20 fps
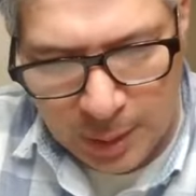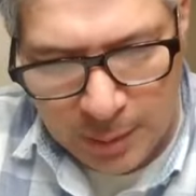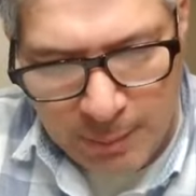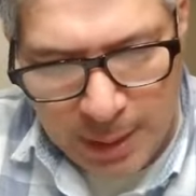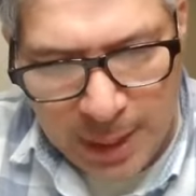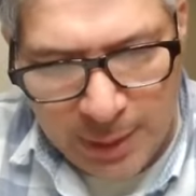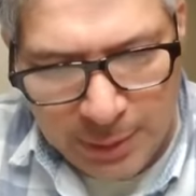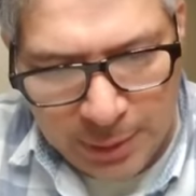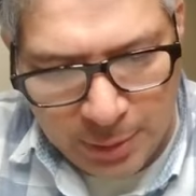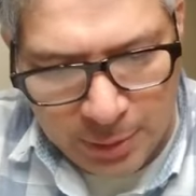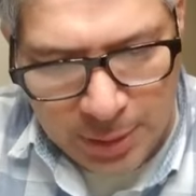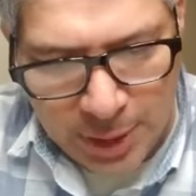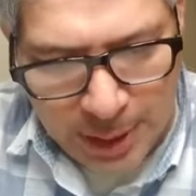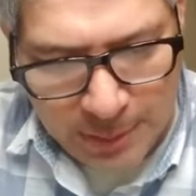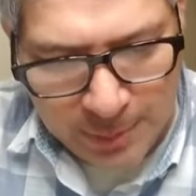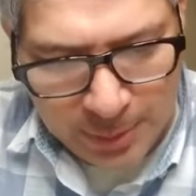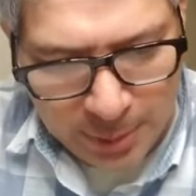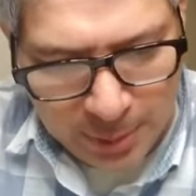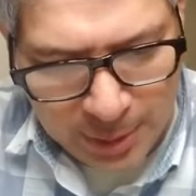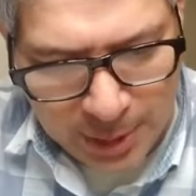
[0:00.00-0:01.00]
Matthew
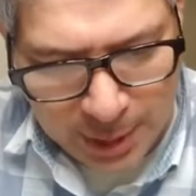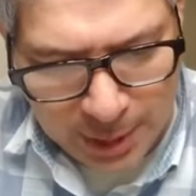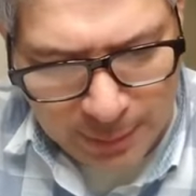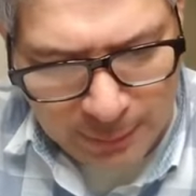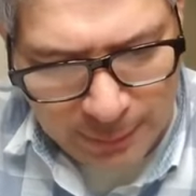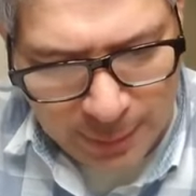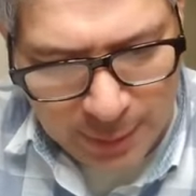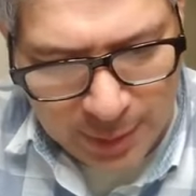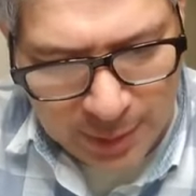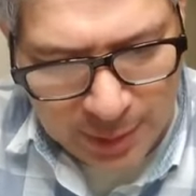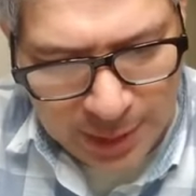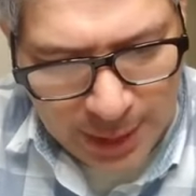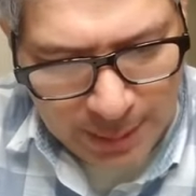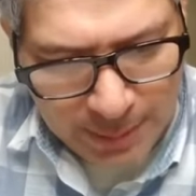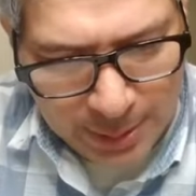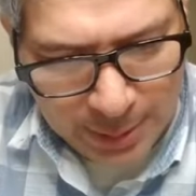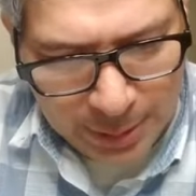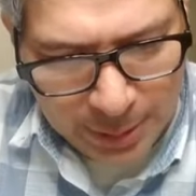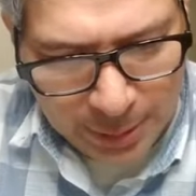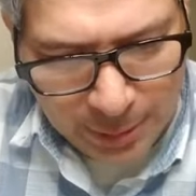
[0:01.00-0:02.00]
chapter 10, verse
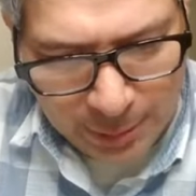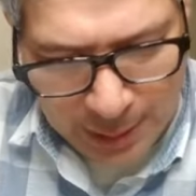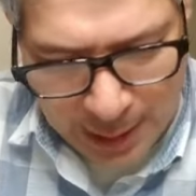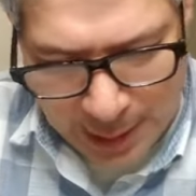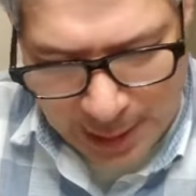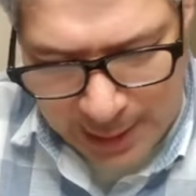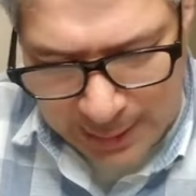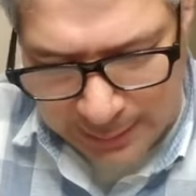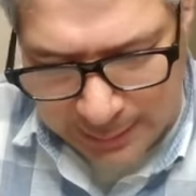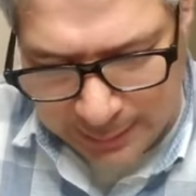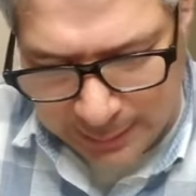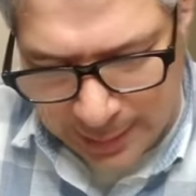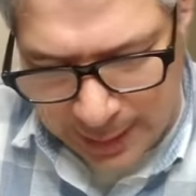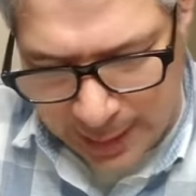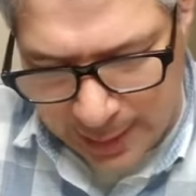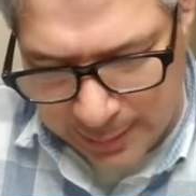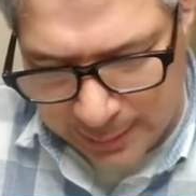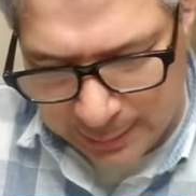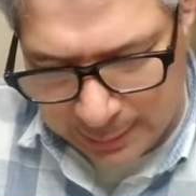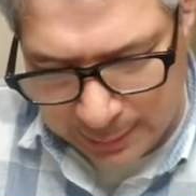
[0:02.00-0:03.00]
7 through 8
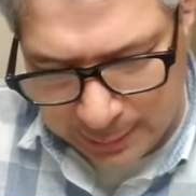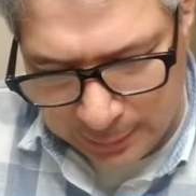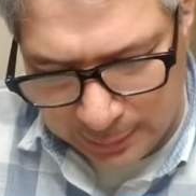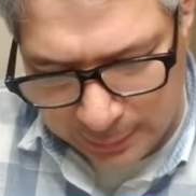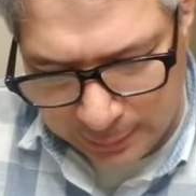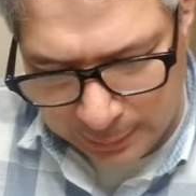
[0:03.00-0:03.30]
says,